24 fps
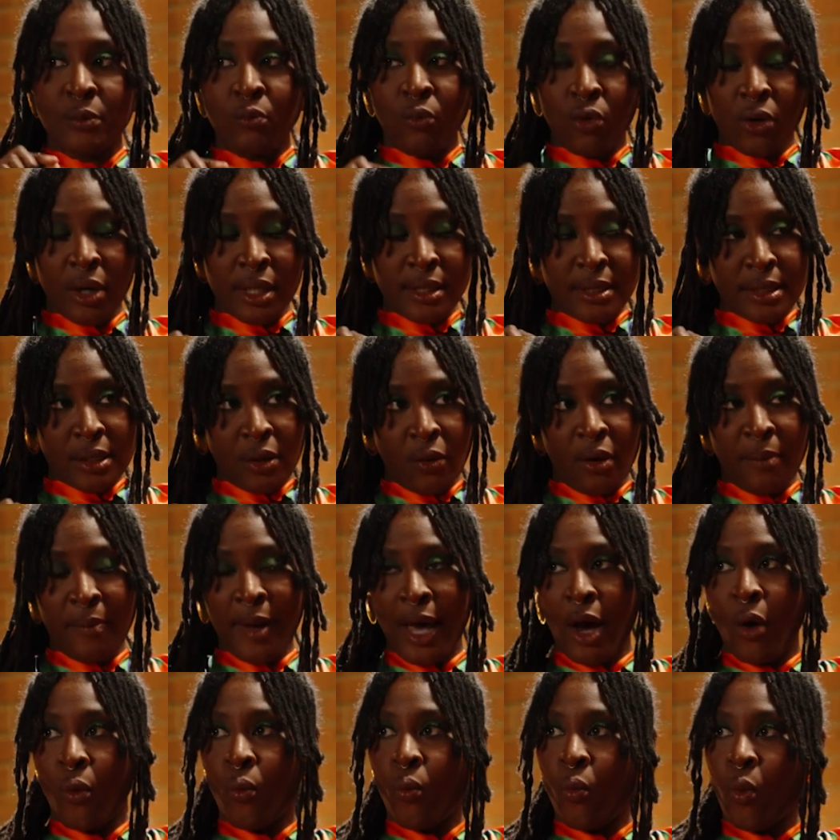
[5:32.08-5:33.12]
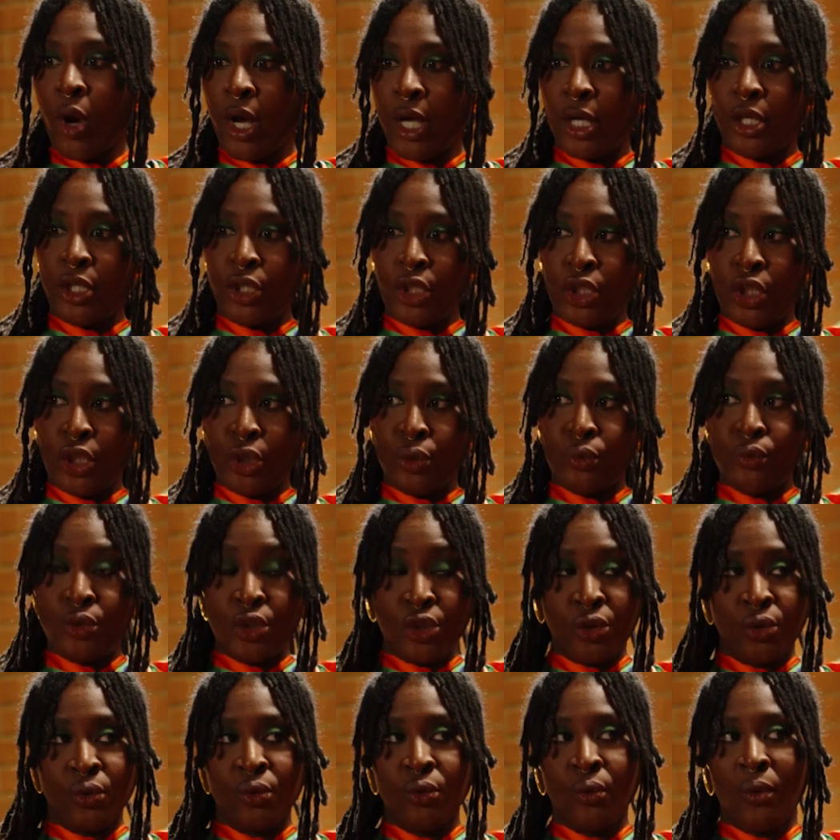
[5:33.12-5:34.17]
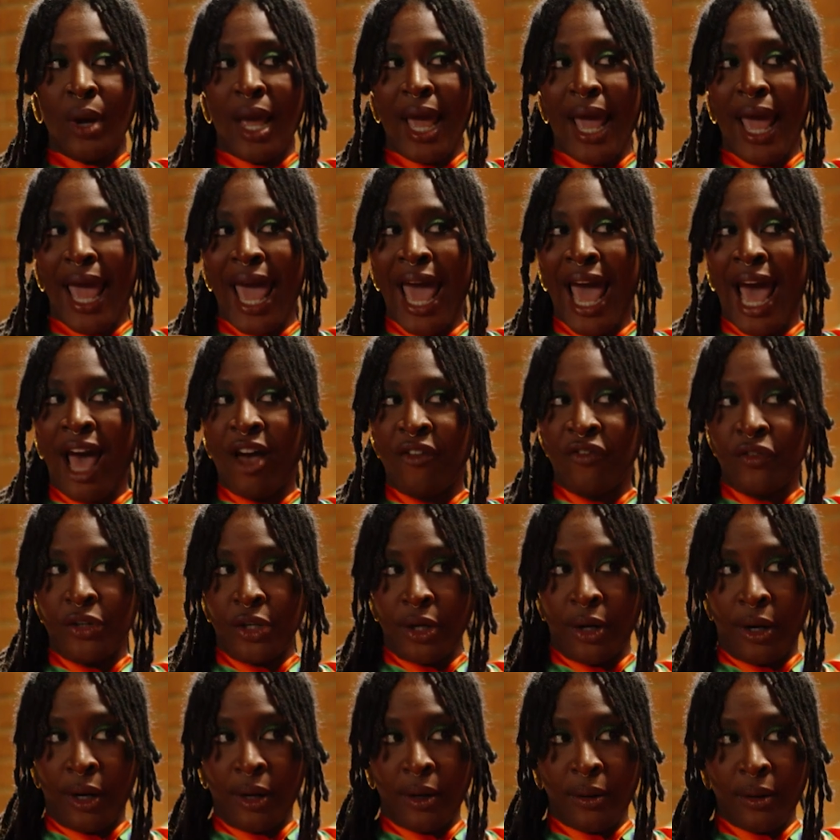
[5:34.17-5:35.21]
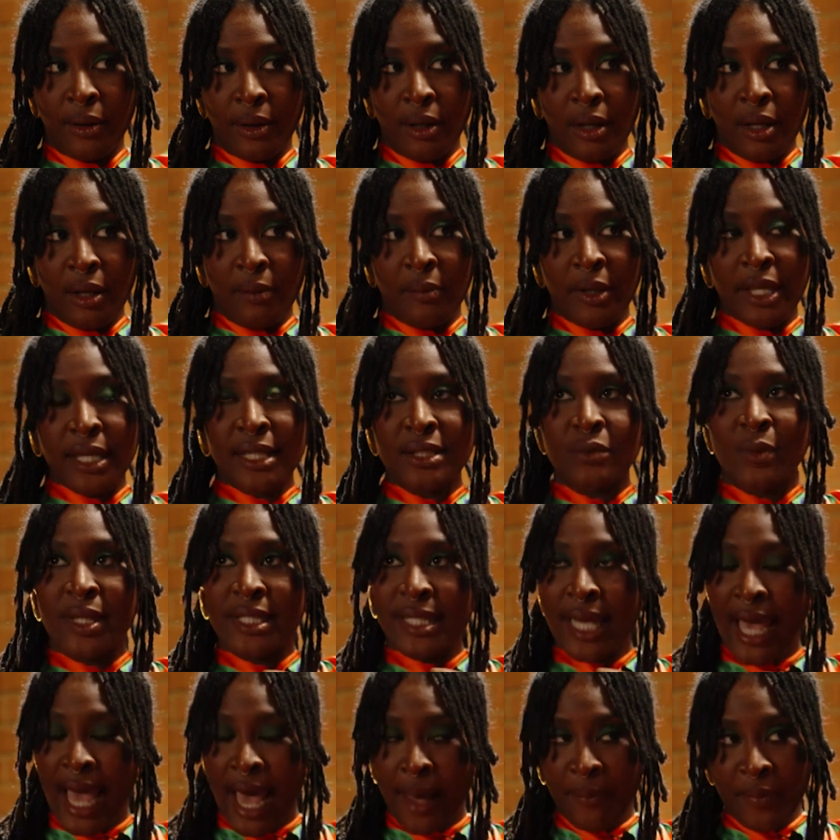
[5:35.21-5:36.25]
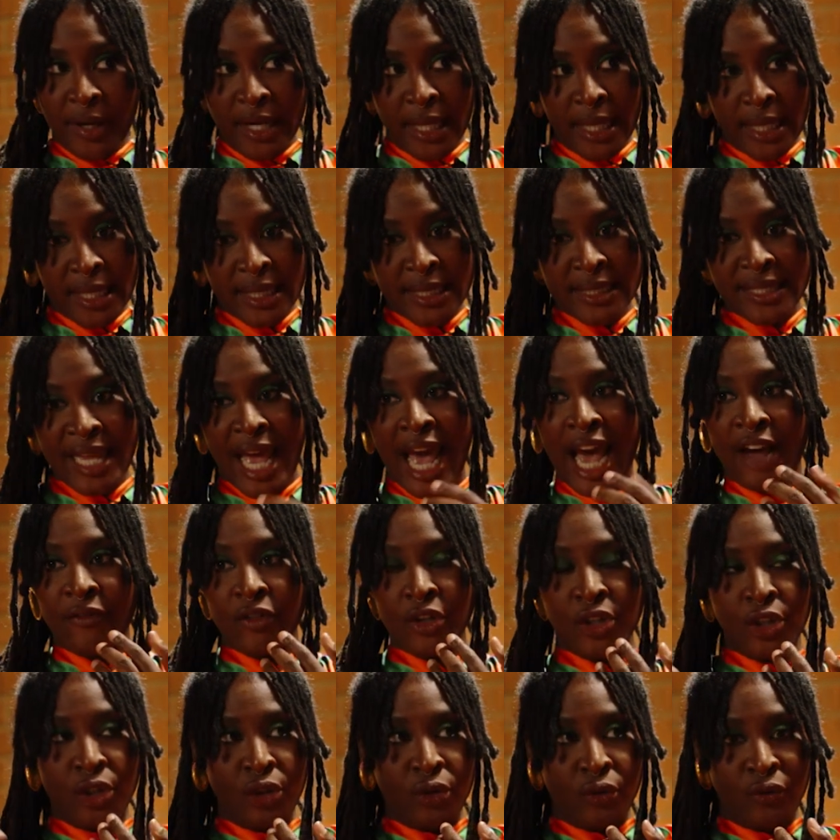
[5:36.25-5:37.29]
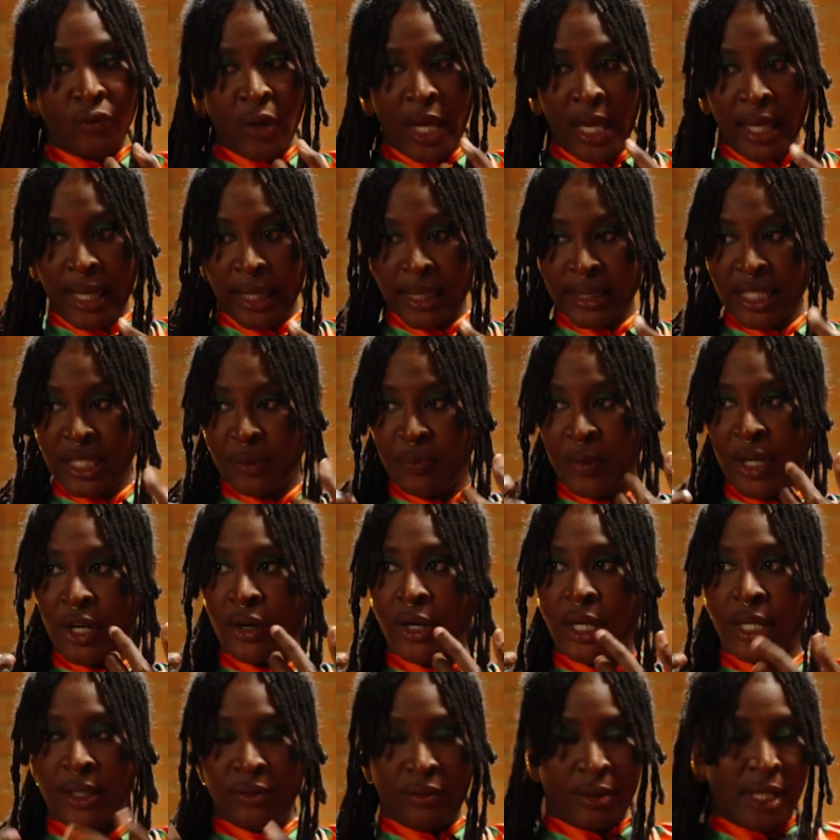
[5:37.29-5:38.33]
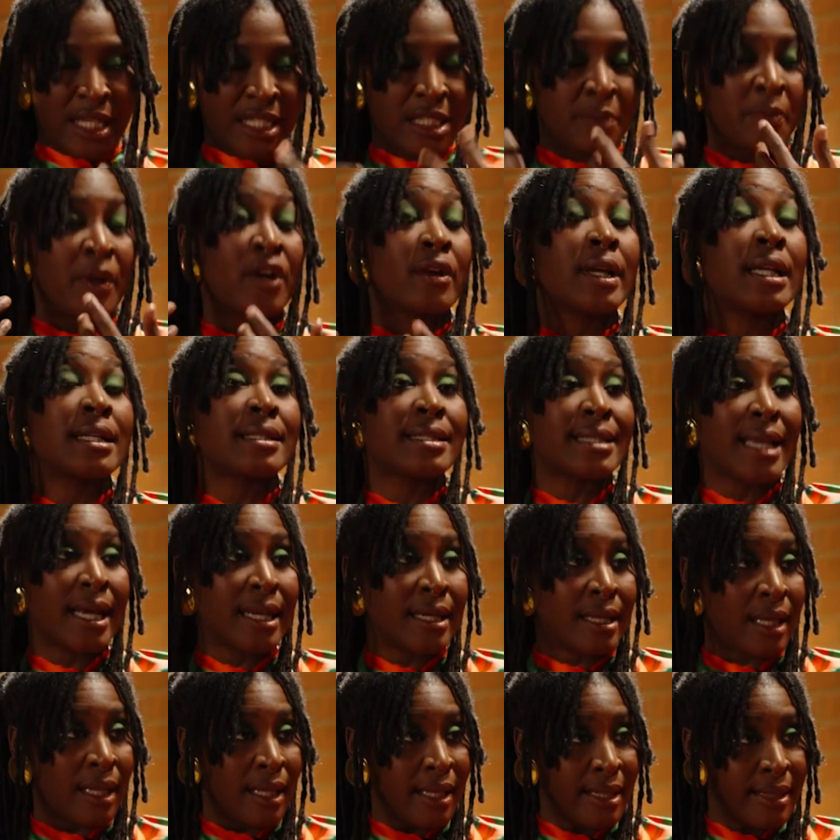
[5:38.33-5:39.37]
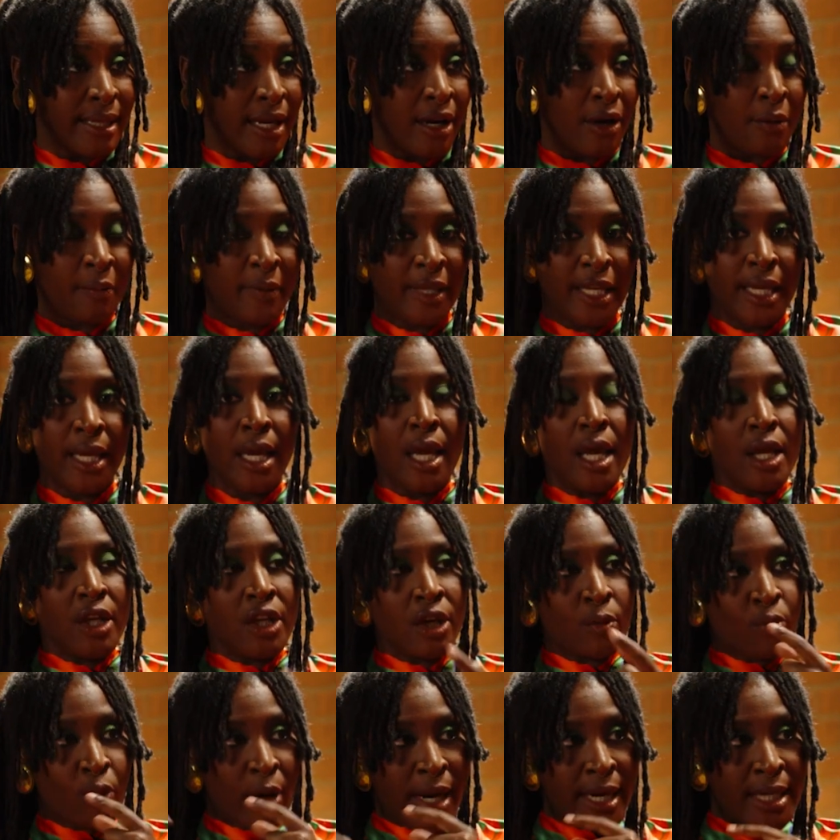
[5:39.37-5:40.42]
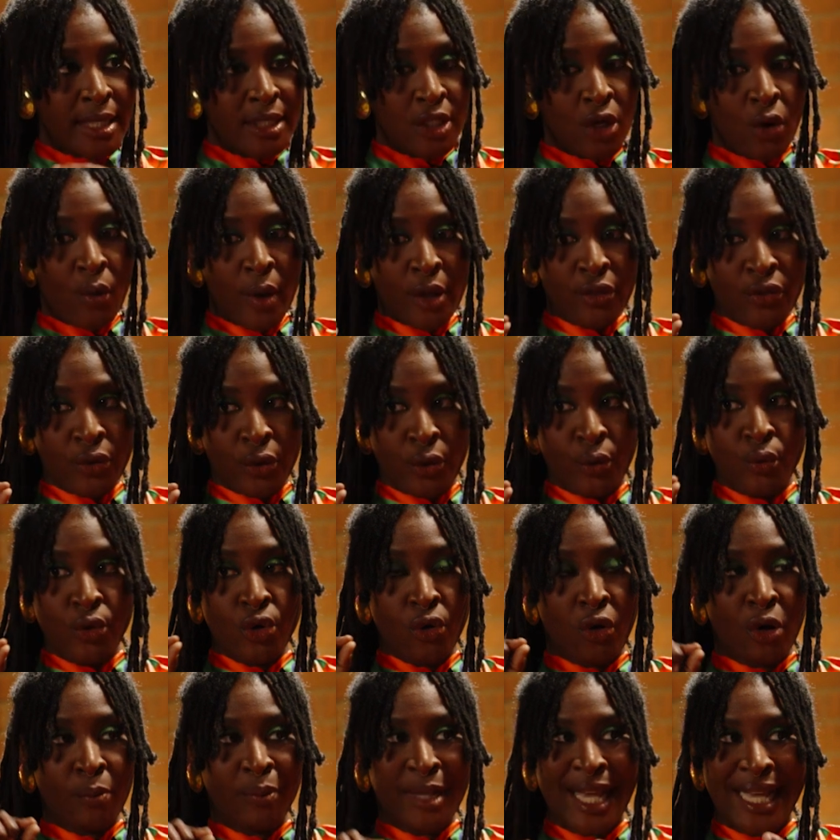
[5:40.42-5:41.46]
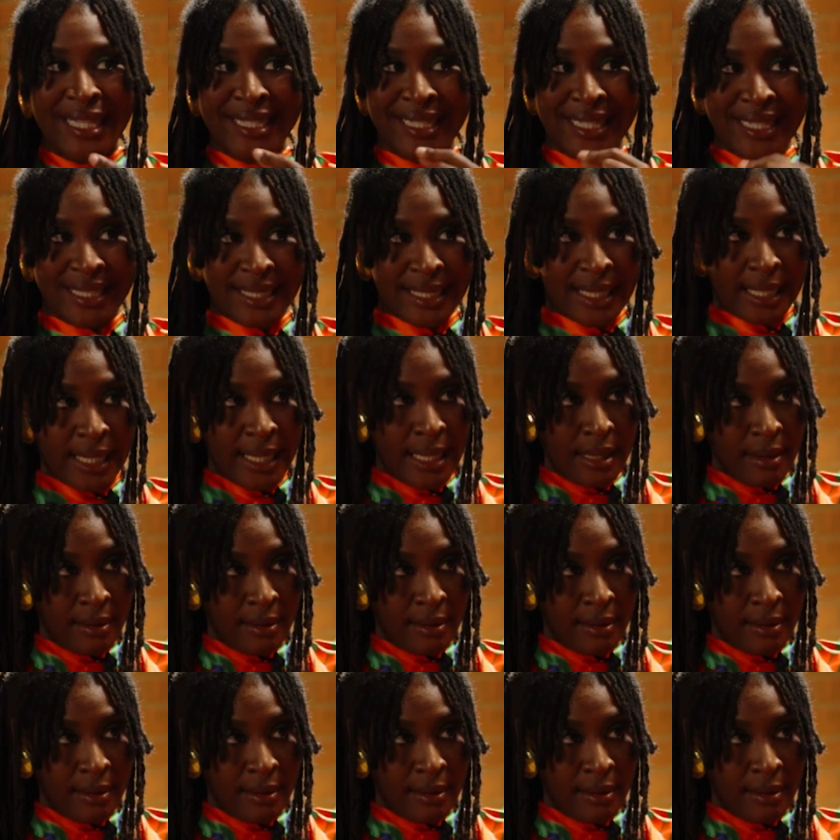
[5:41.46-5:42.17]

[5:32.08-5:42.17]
more so about what you do after. Because what's happening is, after you've experienced psychedelic therapy, your brain is going through neuroplasticity.